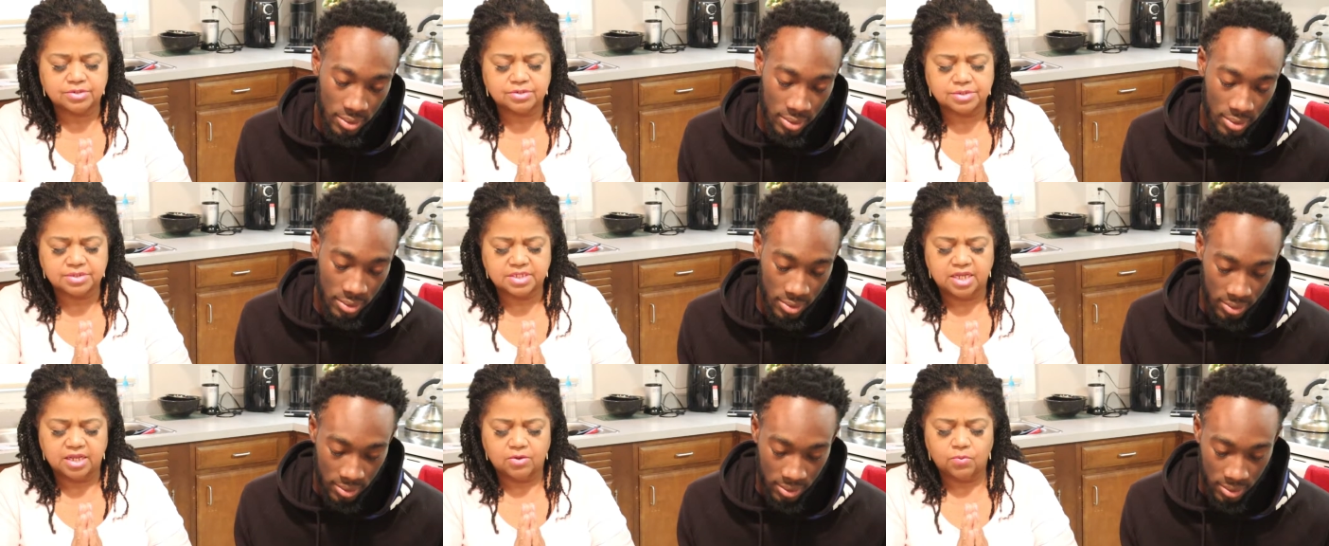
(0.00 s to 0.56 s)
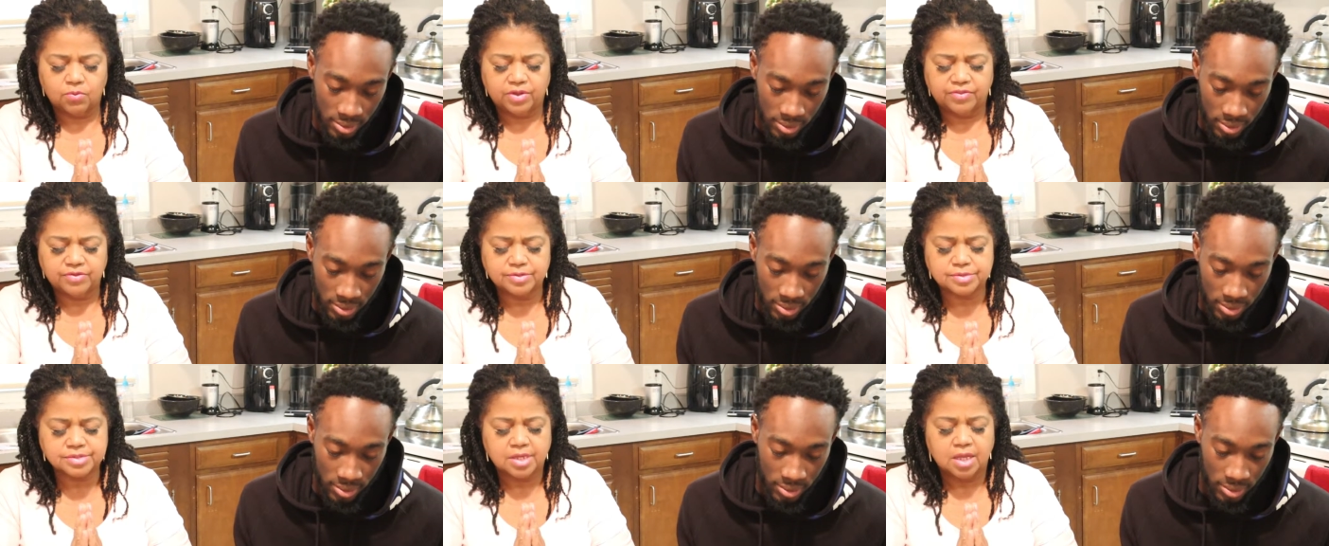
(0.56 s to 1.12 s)
Speaker 1: that are staying with
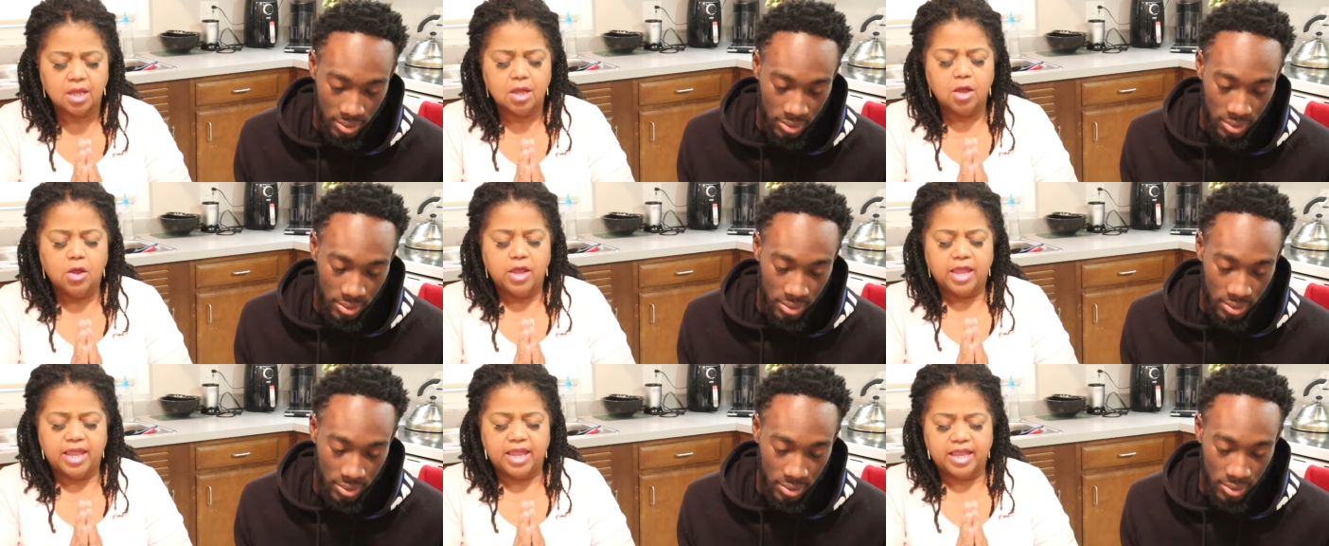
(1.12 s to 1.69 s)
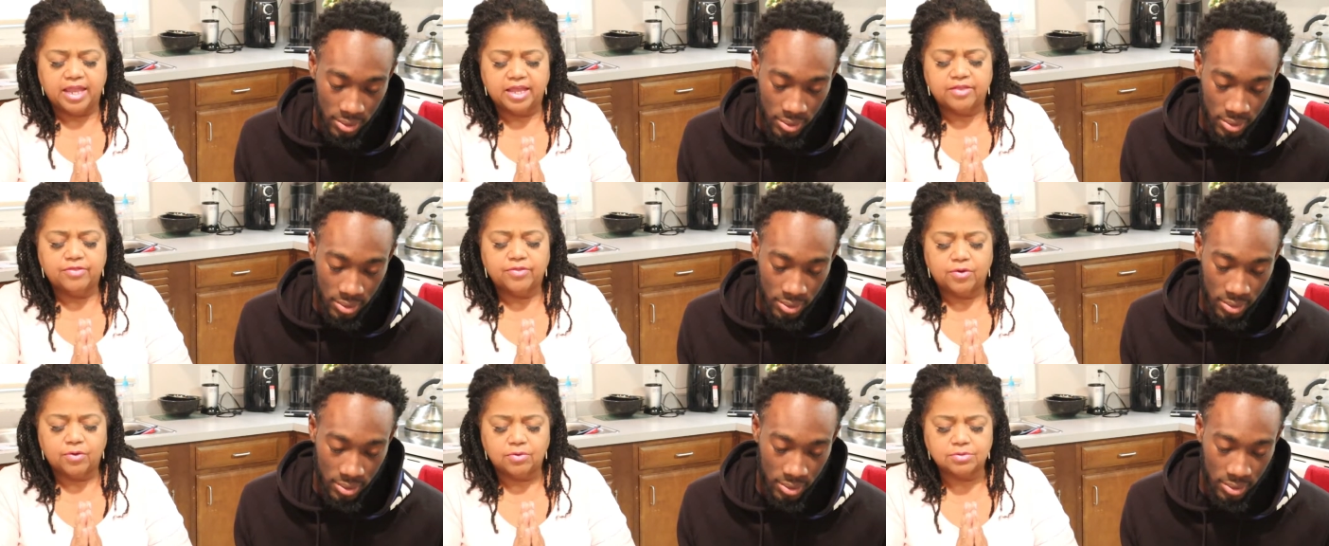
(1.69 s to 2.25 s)
us
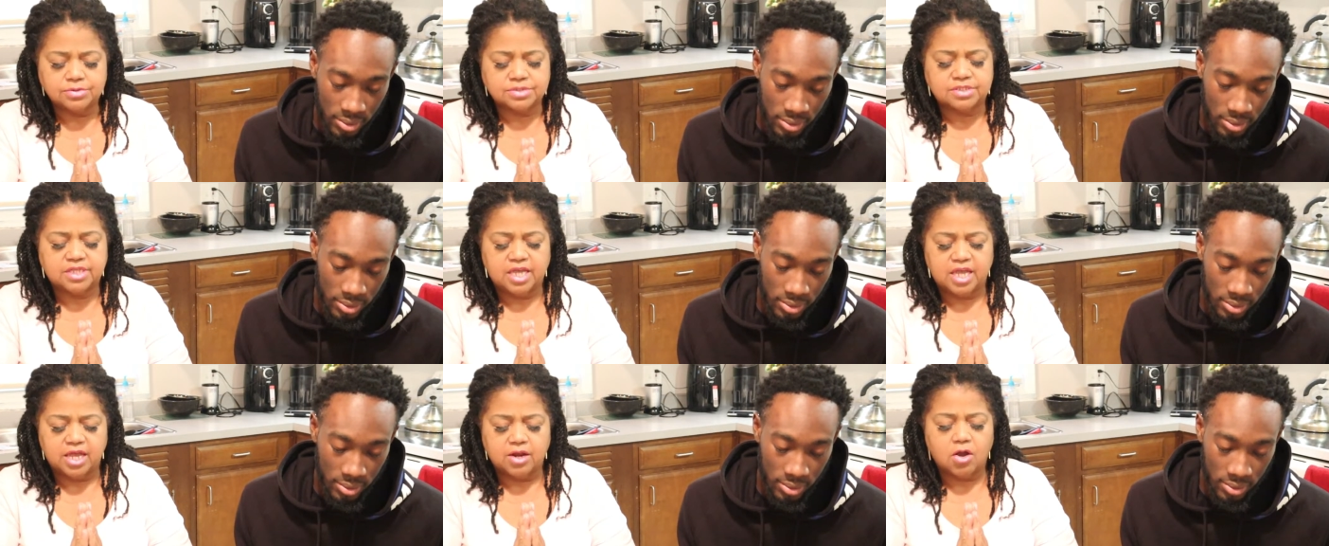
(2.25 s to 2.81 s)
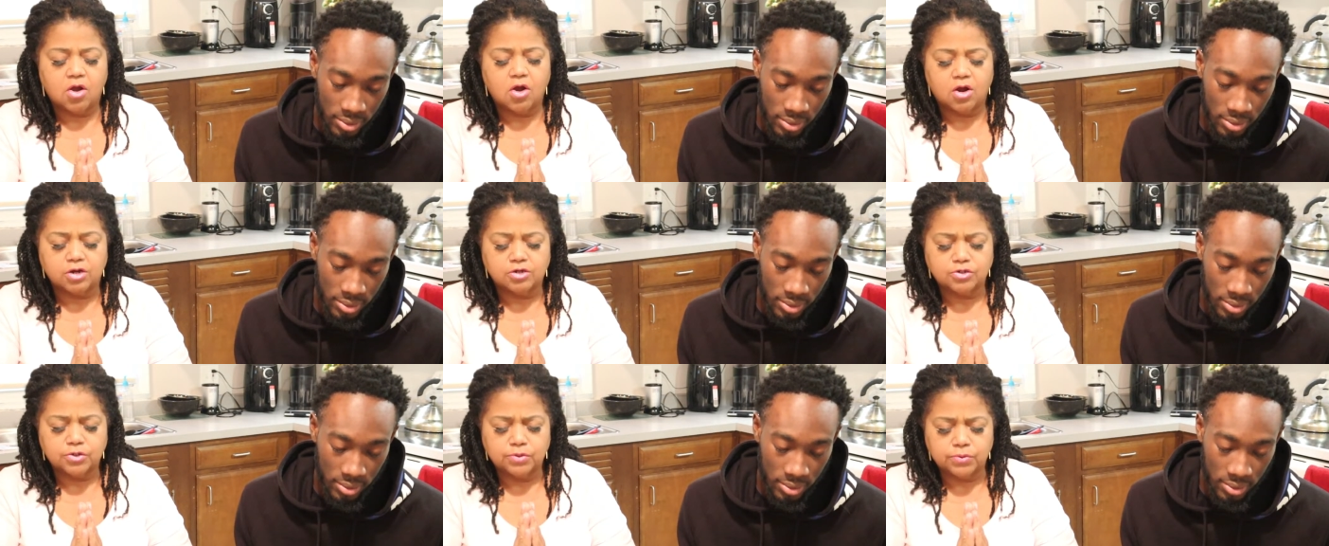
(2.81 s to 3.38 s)
and those that
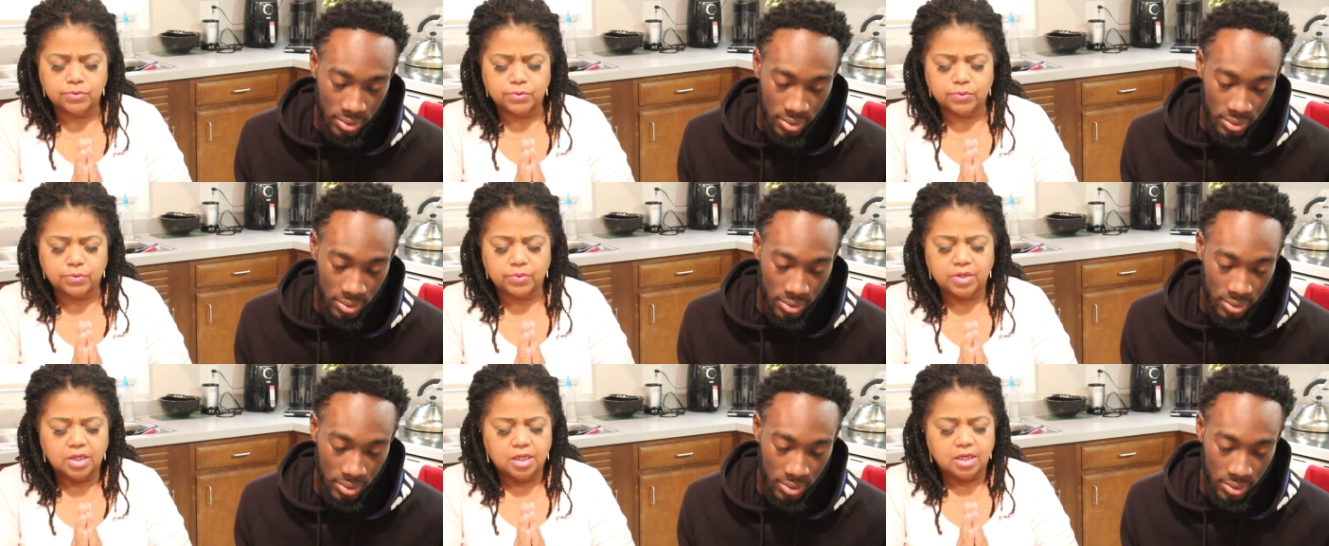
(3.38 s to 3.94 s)
are new.